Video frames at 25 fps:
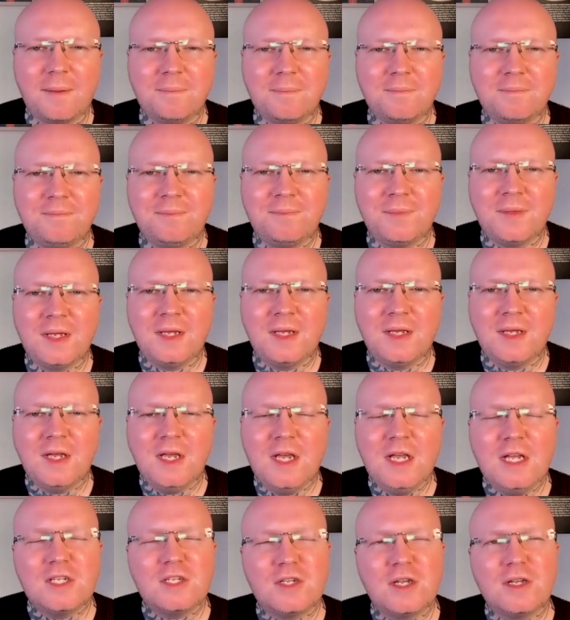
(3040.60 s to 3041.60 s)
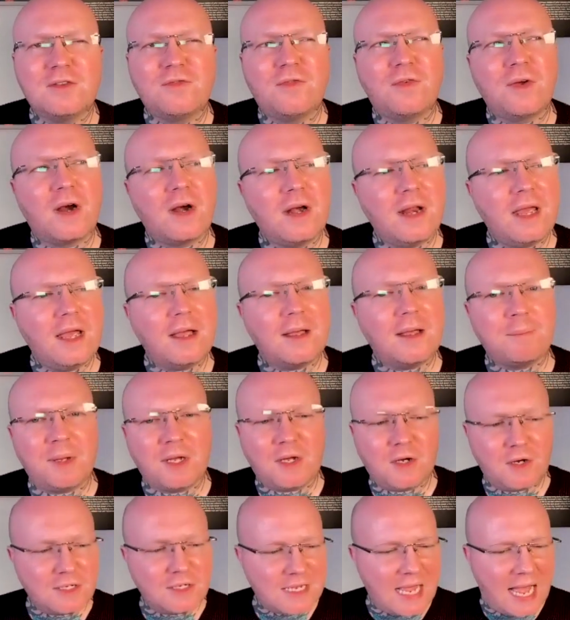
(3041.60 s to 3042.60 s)
So it's funny
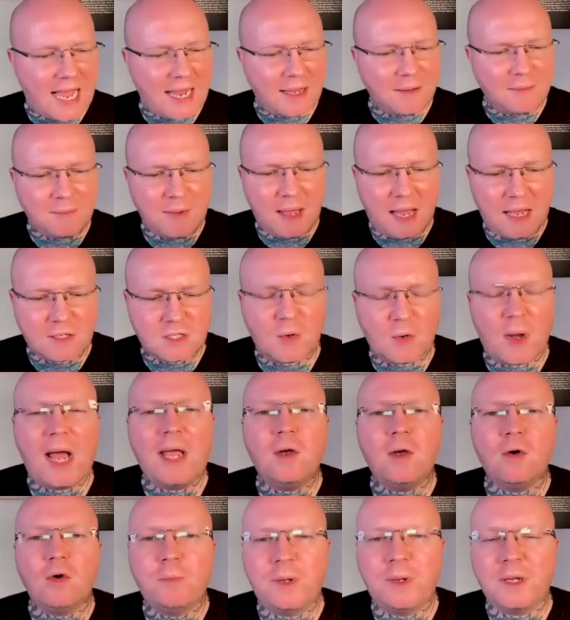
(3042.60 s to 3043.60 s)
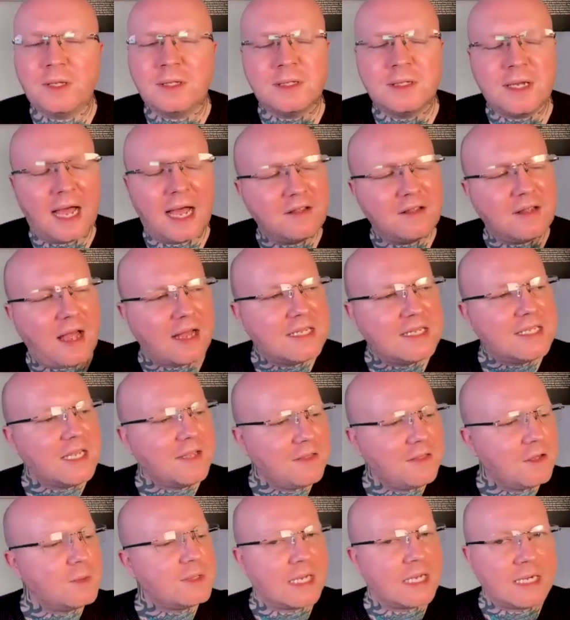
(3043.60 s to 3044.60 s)
because I
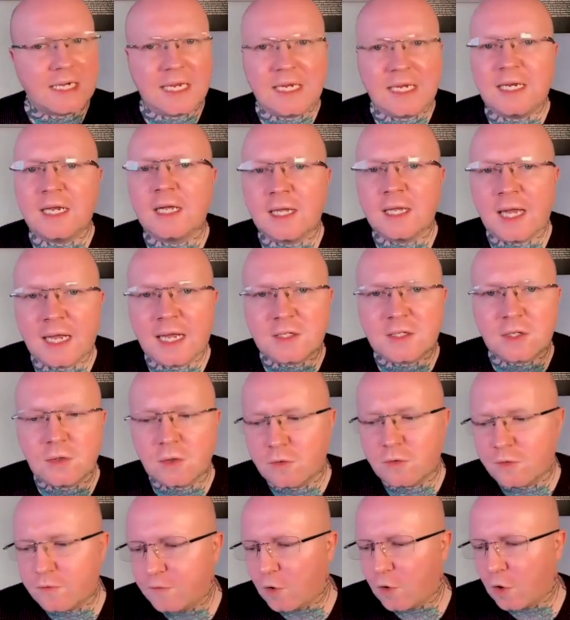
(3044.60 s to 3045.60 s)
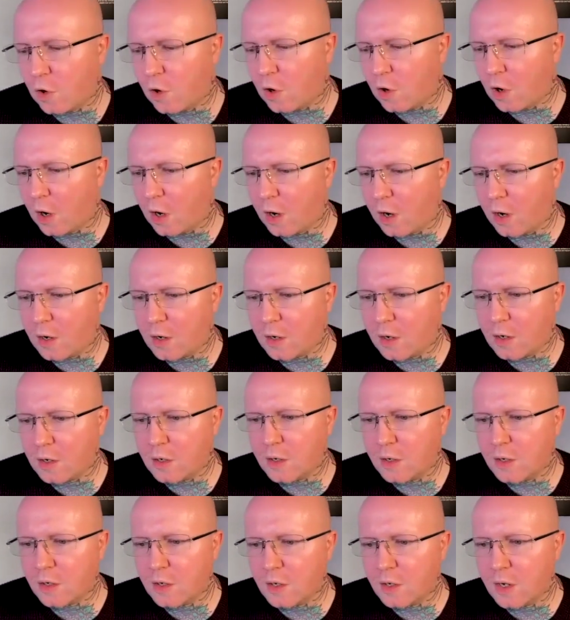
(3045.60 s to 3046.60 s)
seen there was a need in Glasgow for
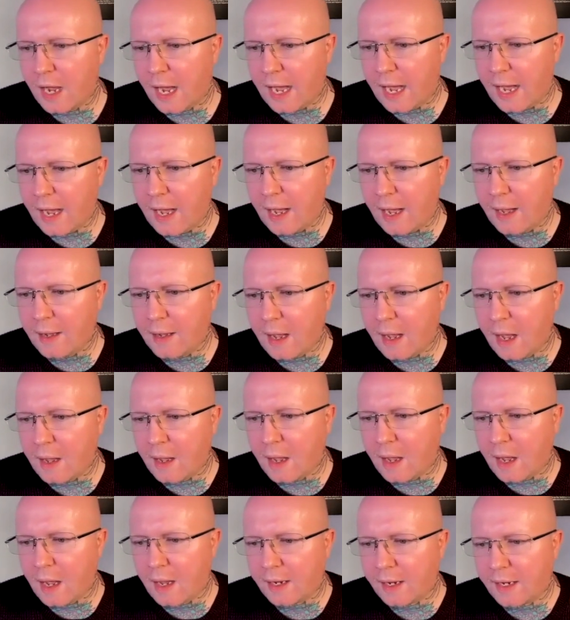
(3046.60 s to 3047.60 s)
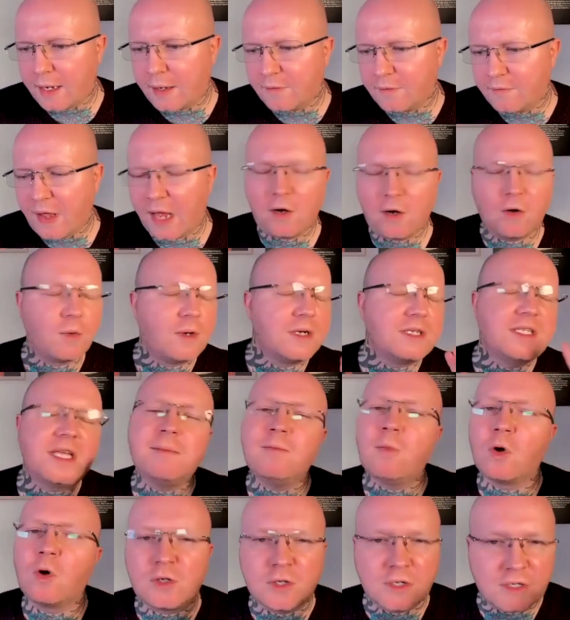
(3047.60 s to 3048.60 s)
a kind of, I don't want to say
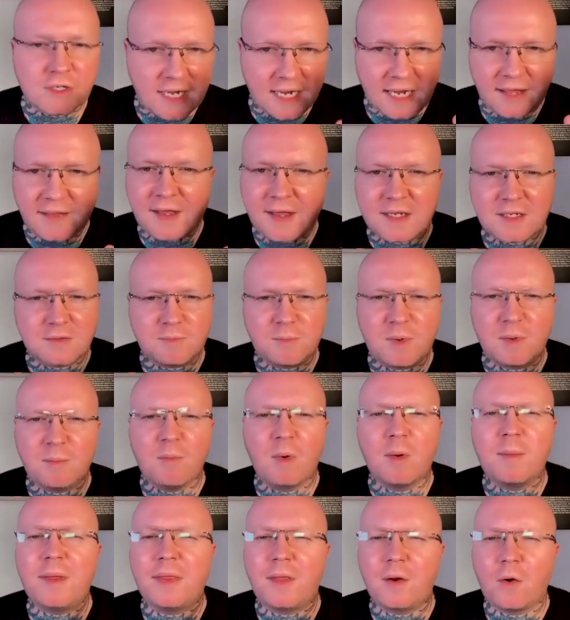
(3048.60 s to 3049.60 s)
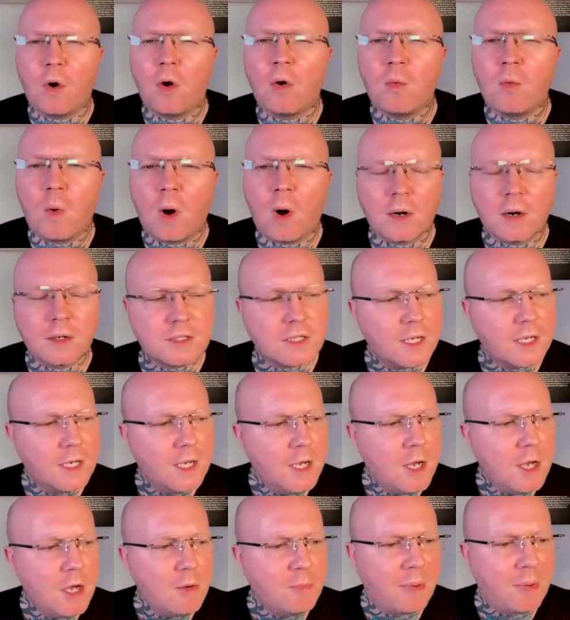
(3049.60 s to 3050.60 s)
modern day, that's maybe the wrong word,
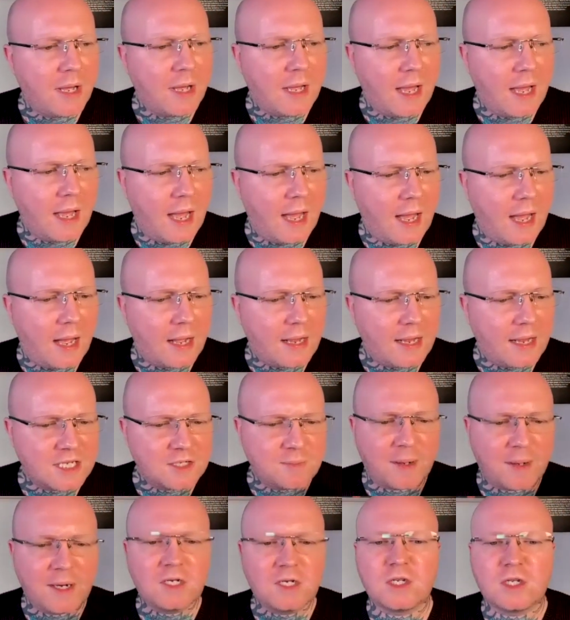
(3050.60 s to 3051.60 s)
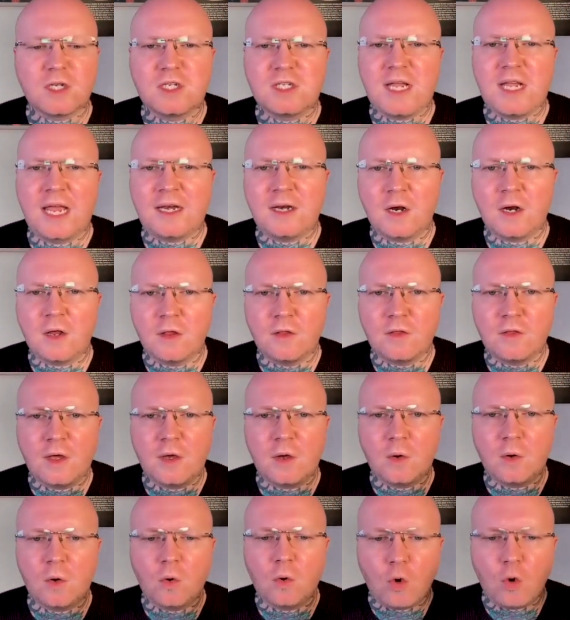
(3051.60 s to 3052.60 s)
but a spiritualist centre
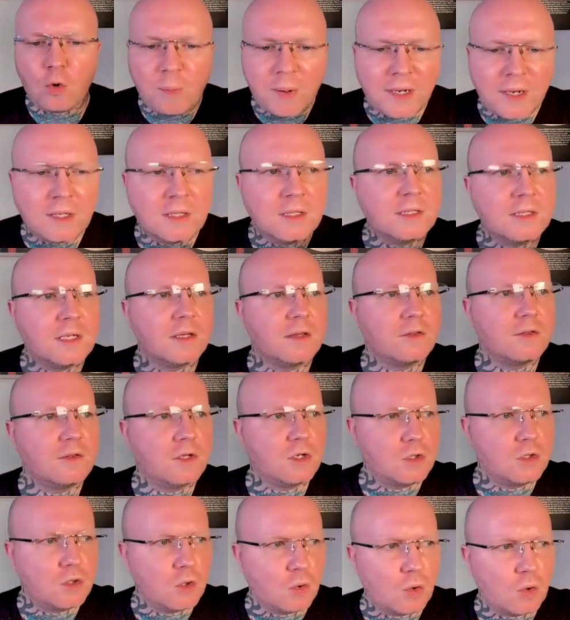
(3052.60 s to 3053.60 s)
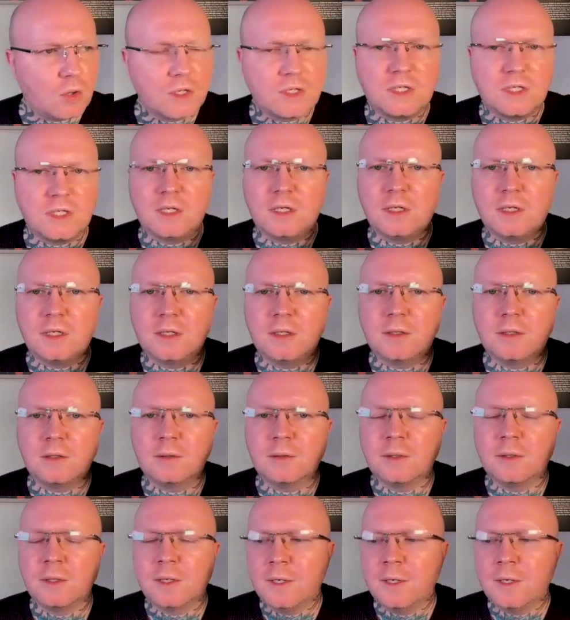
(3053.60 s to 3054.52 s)
that opened the door to